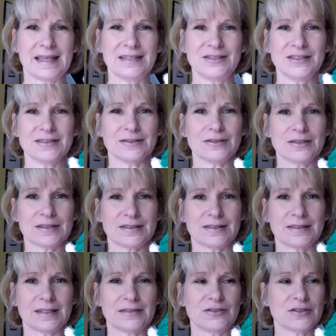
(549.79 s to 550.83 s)
It just
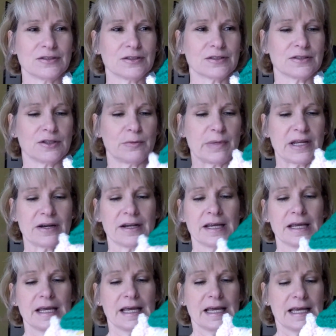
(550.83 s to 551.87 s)
looks a little better.
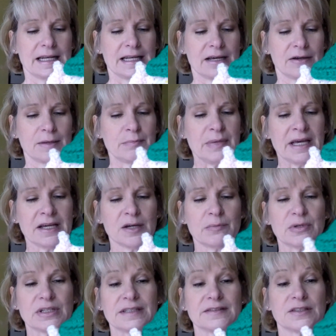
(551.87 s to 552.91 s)
Now,
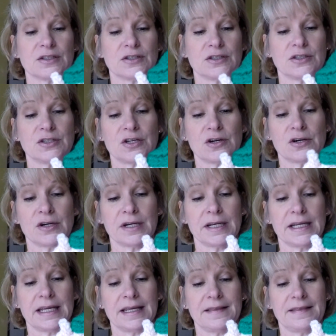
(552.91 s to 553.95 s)
Impeccable is a good
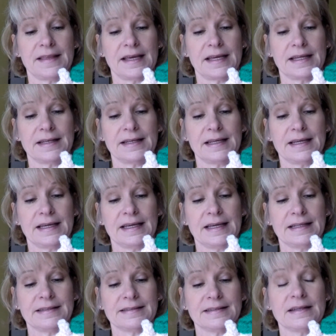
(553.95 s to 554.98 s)
yarn in that
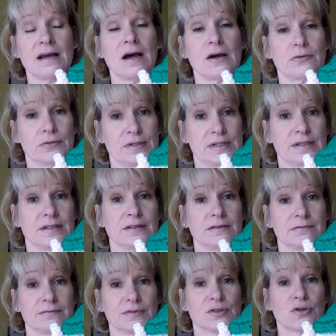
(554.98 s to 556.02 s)
it's not
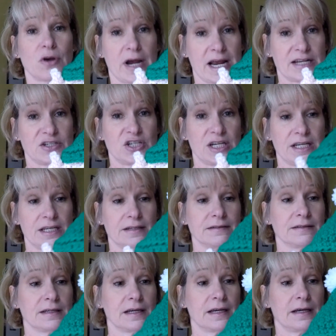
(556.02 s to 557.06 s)
real
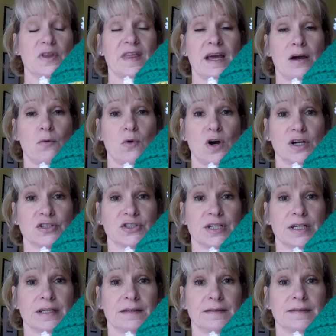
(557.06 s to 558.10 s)
scratchy without
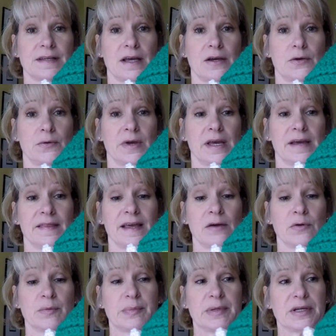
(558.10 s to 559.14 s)
washing, so
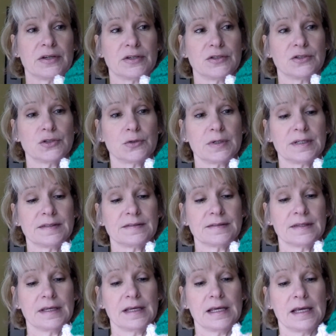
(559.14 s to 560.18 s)
that would be a good
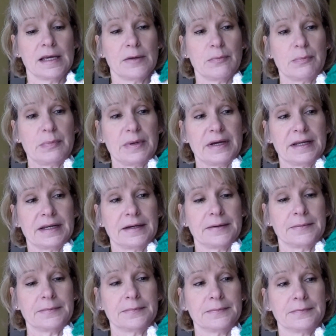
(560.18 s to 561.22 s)
choice. But
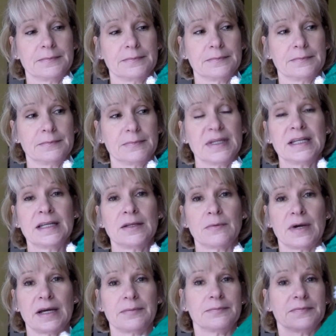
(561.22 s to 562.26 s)

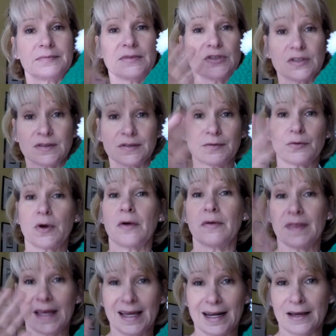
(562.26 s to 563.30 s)
anyway, just
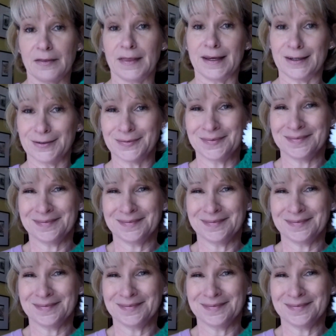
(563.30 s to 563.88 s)
throwing that out there.